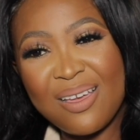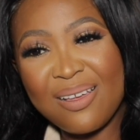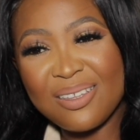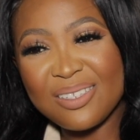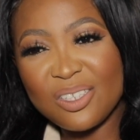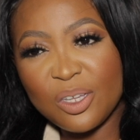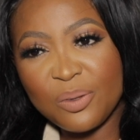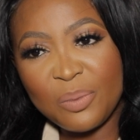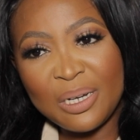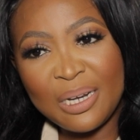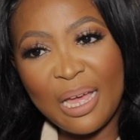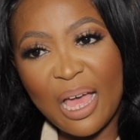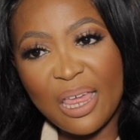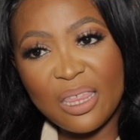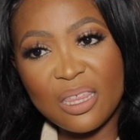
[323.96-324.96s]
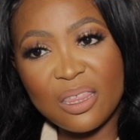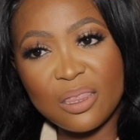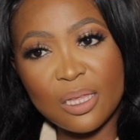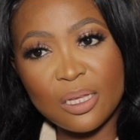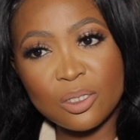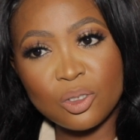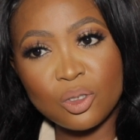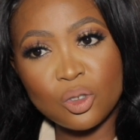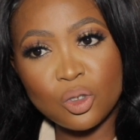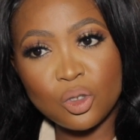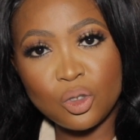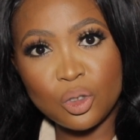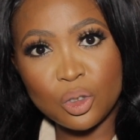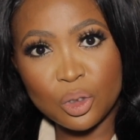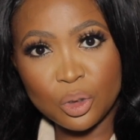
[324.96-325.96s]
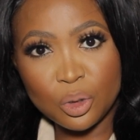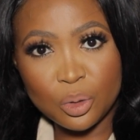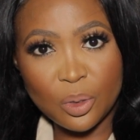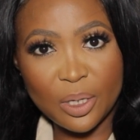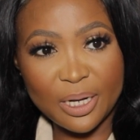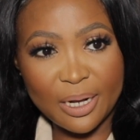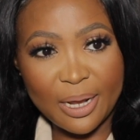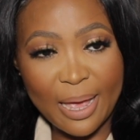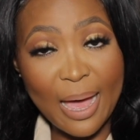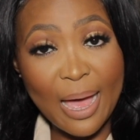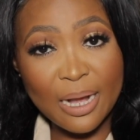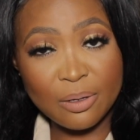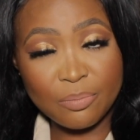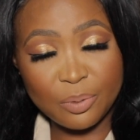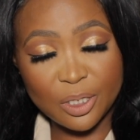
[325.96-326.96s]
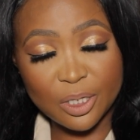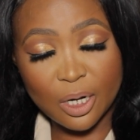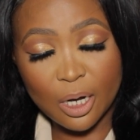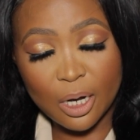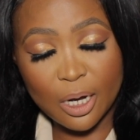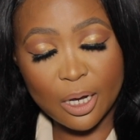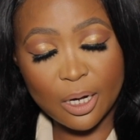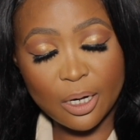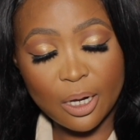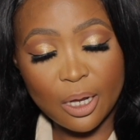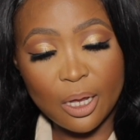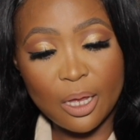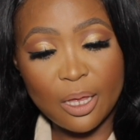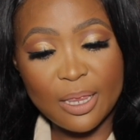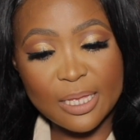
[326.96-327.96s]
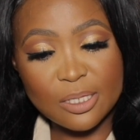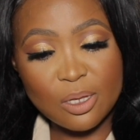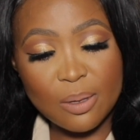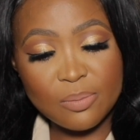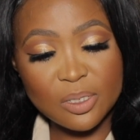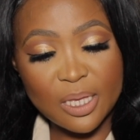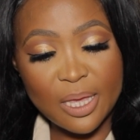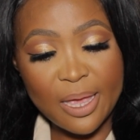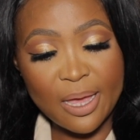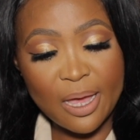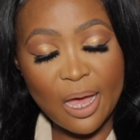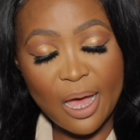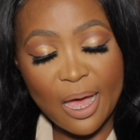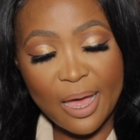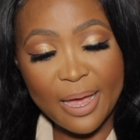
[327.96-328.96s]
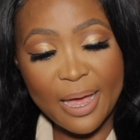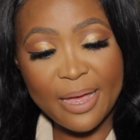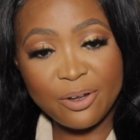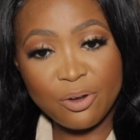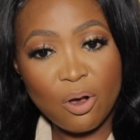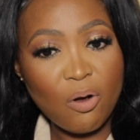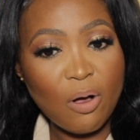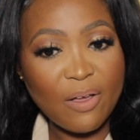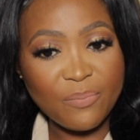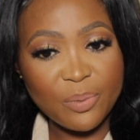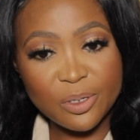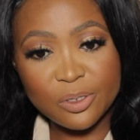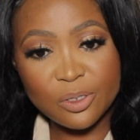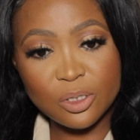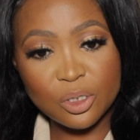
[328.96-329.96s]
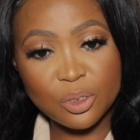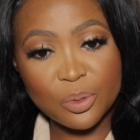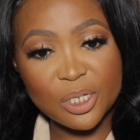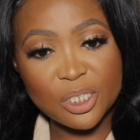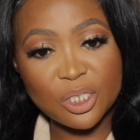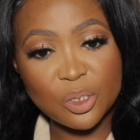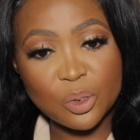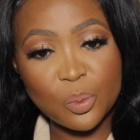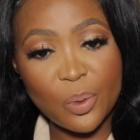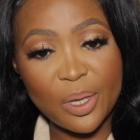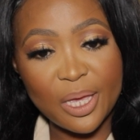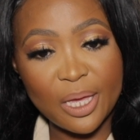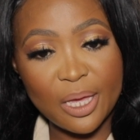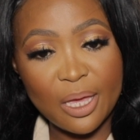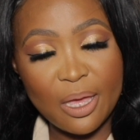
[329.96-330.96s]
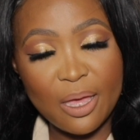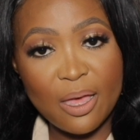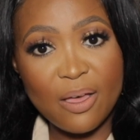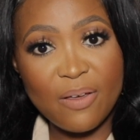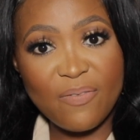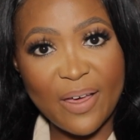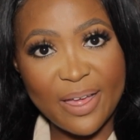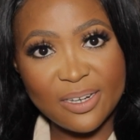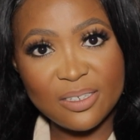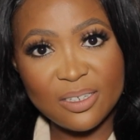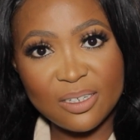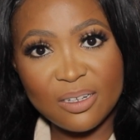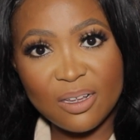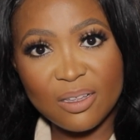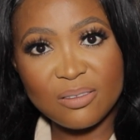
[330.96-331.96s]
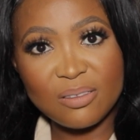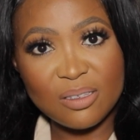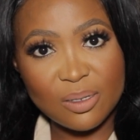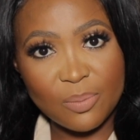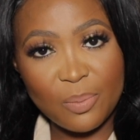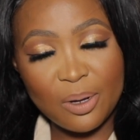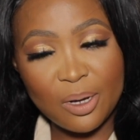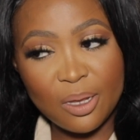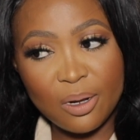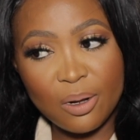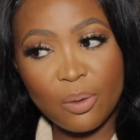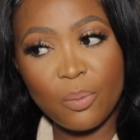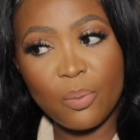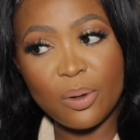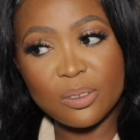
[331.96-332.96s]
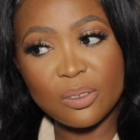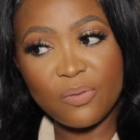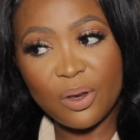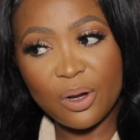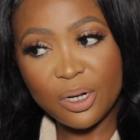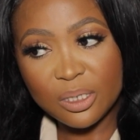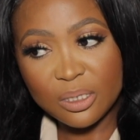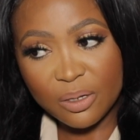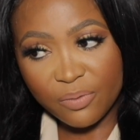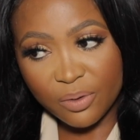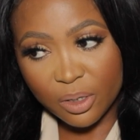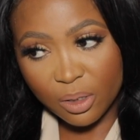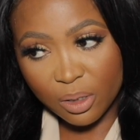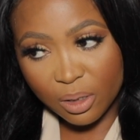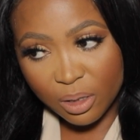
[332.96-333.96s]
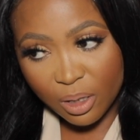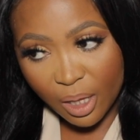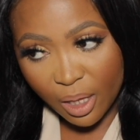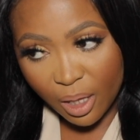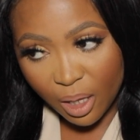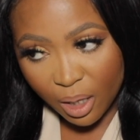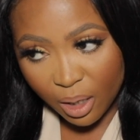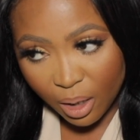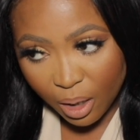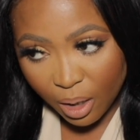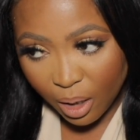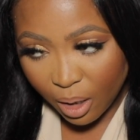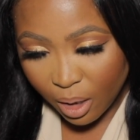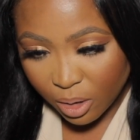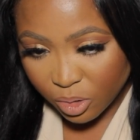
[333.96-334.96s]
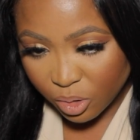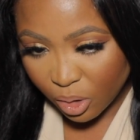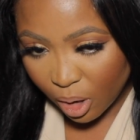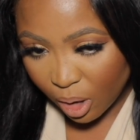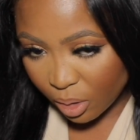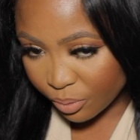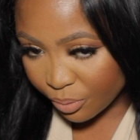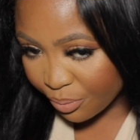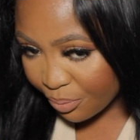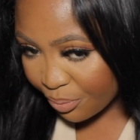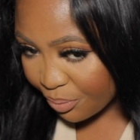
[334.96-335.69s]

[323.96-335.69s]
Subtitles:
so many other things to do, it can be hard. That's what I'm saying. I know I've been in situations where finding discipline was a very difficult thing. So